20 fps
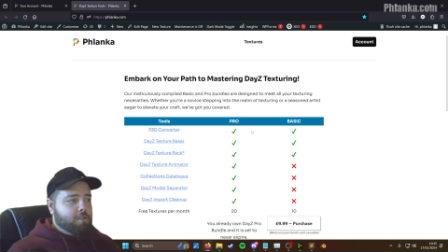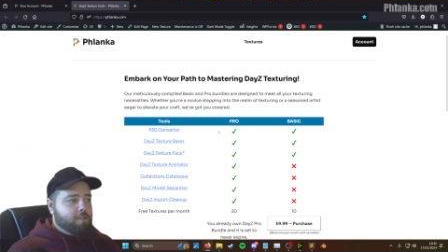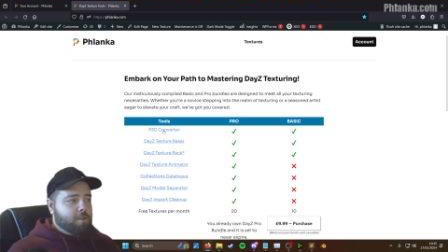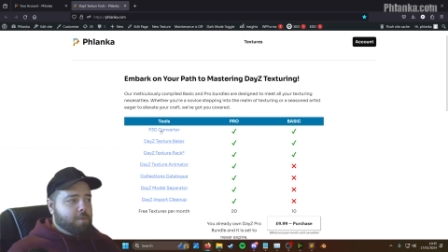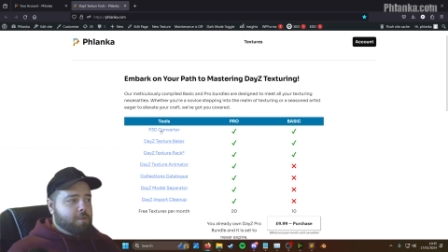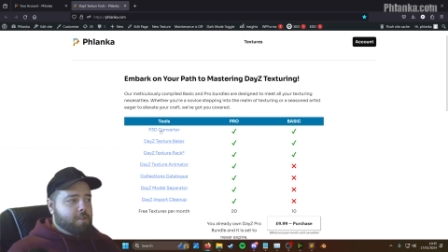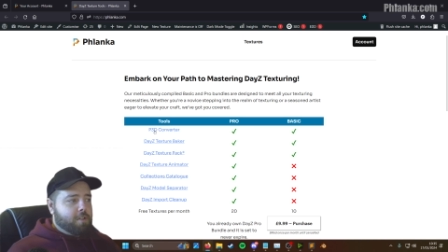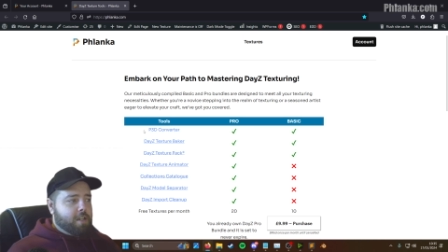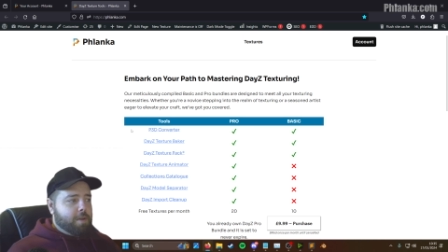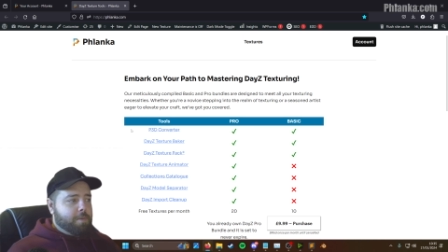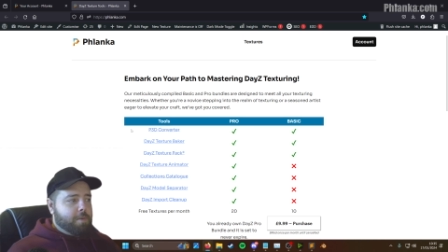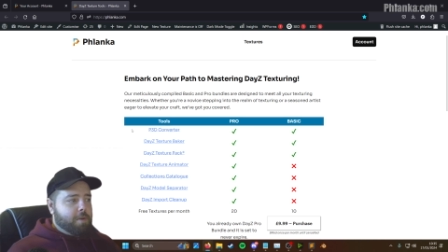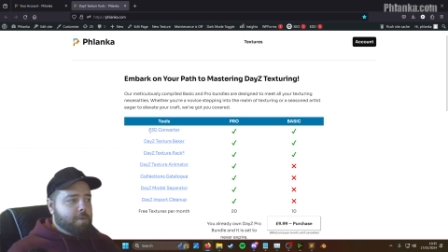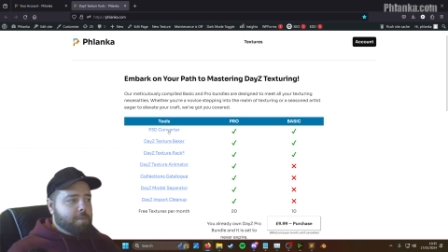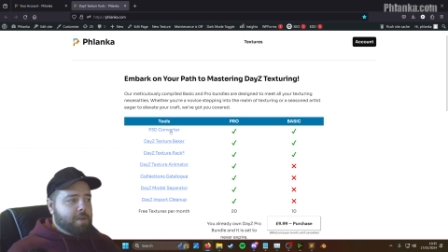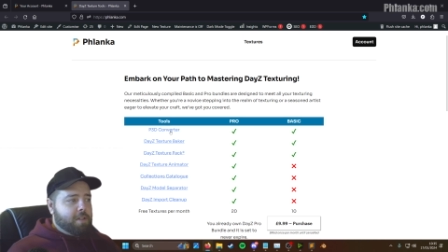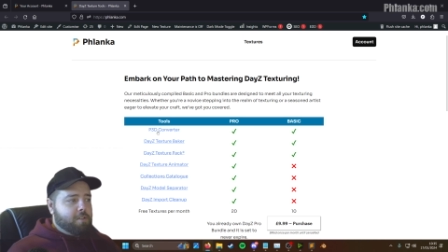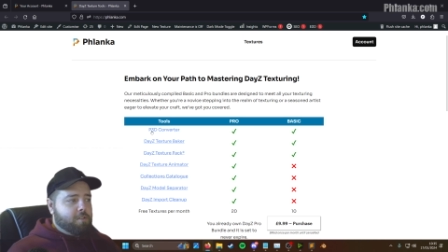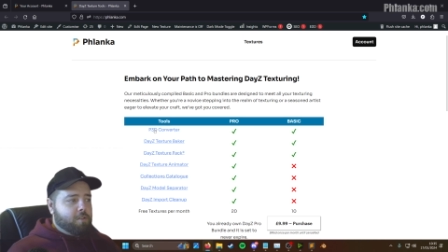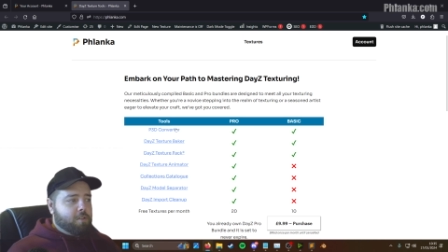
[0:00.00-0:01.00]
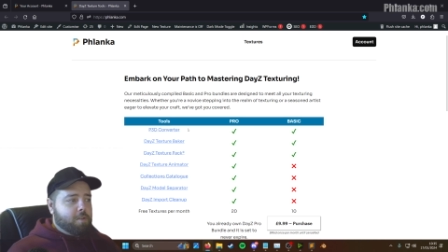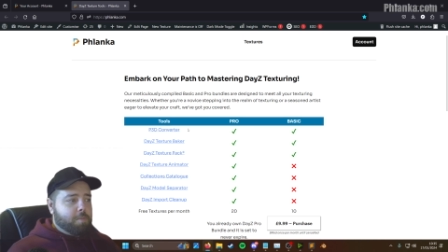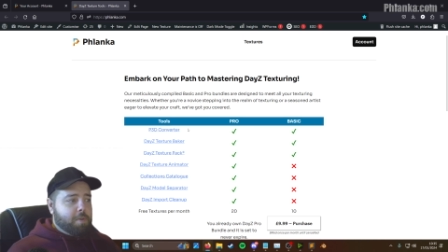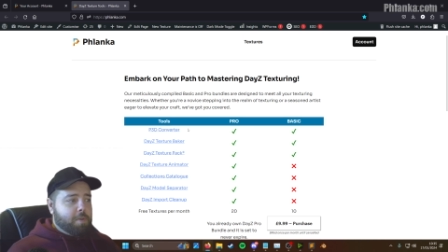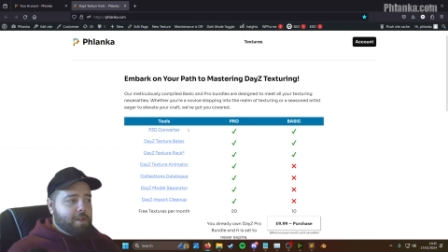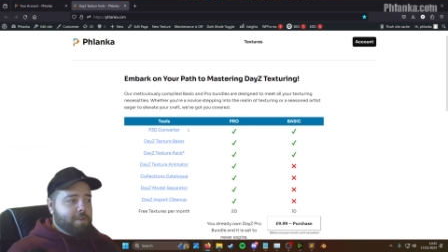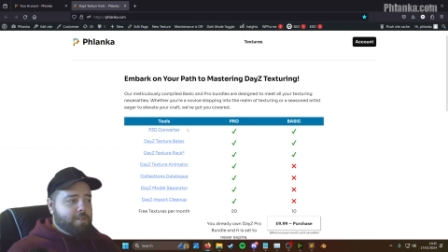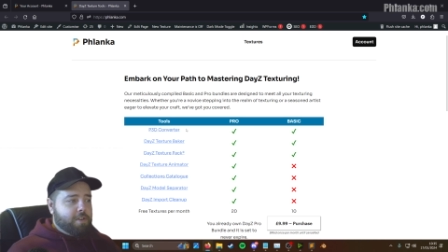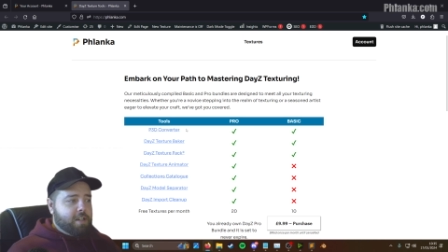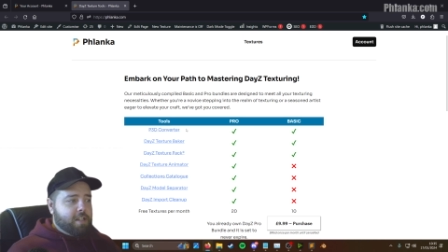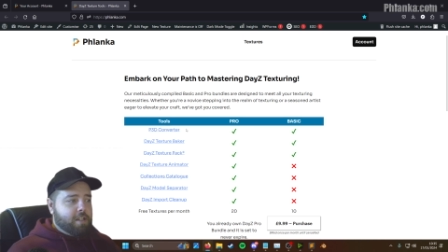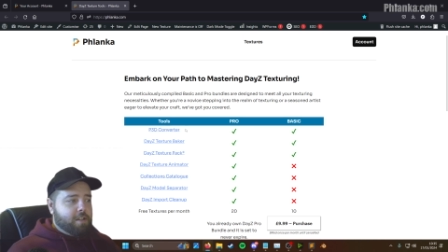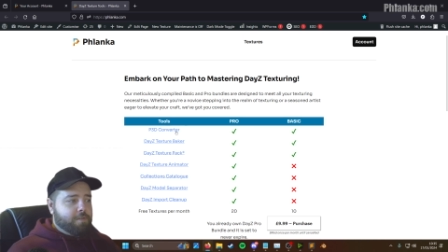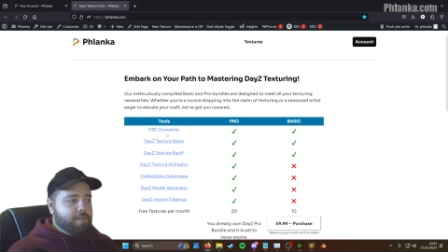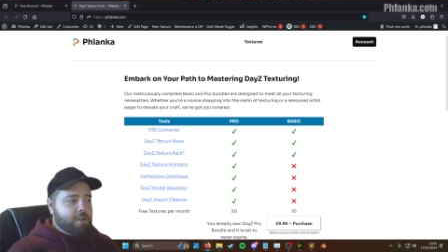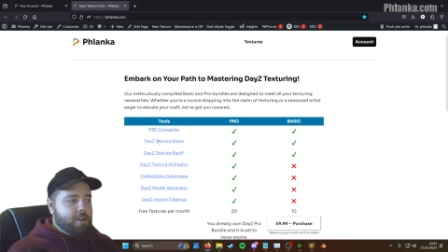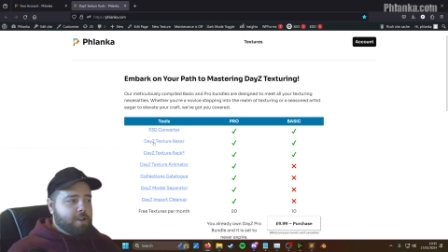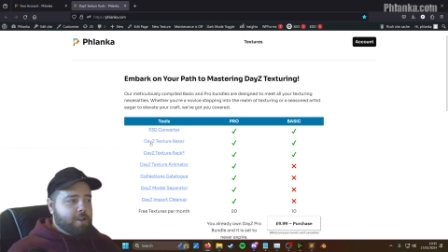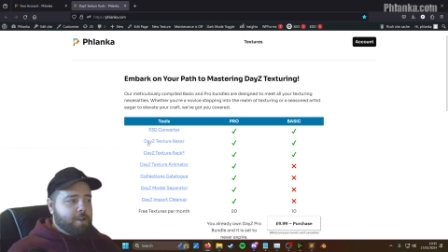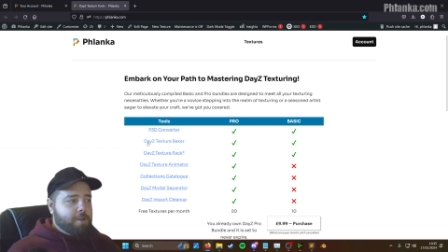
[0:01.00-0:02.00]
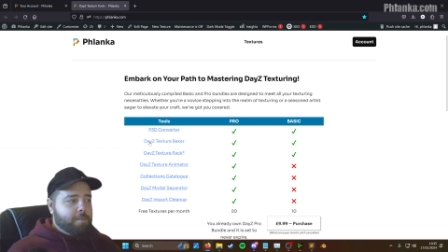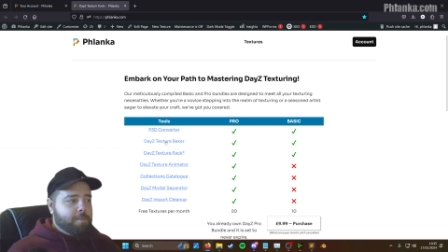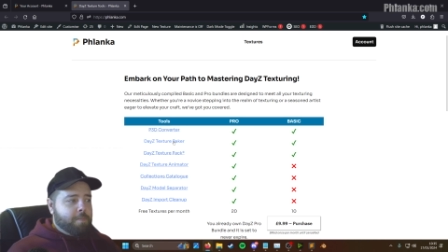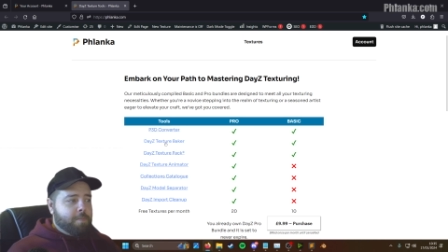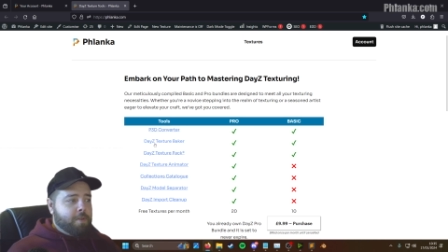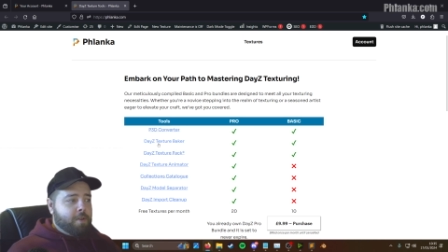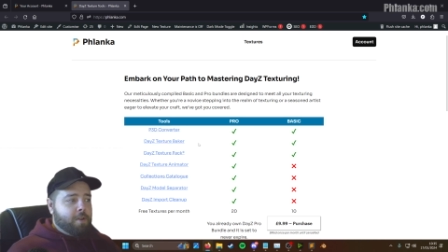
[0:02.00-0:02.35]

So today we're going to be installing the P3D converter,